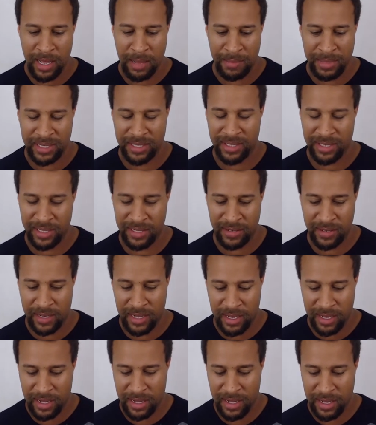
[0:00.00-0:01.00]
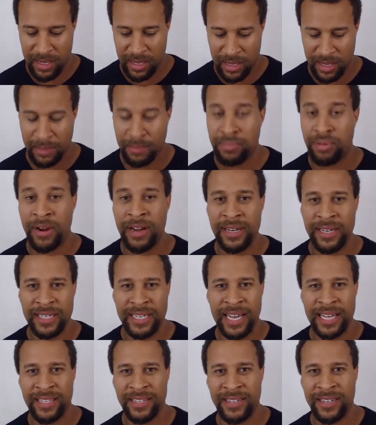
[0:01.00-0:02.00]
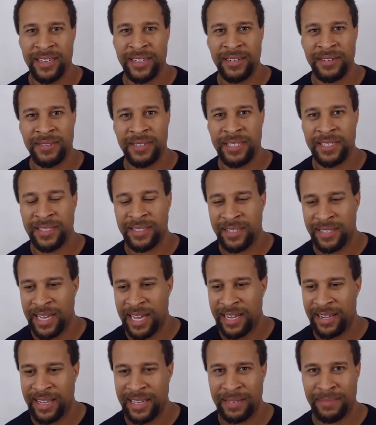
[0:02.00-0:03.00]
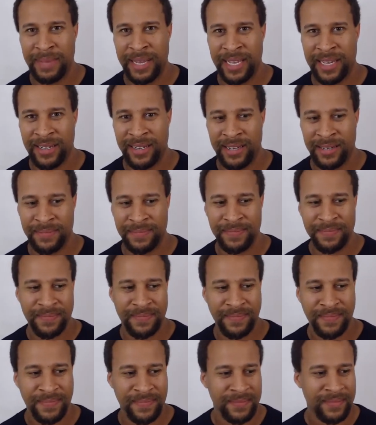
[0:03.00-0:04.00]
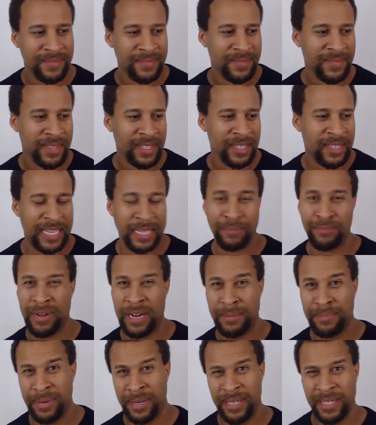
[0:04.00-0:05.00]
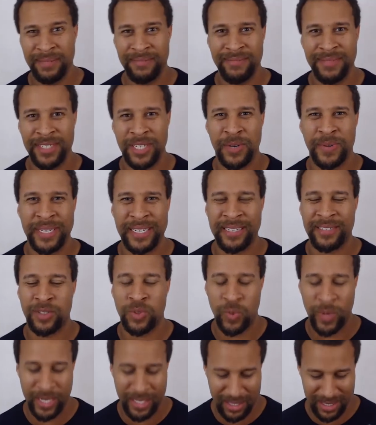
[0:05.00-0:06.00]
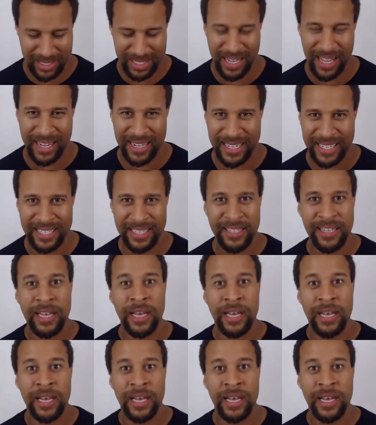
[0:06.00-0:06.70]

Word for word: pieces of, of bread together. It's kind of like making a um, like bread pudding, you know, it gets wet and soggy.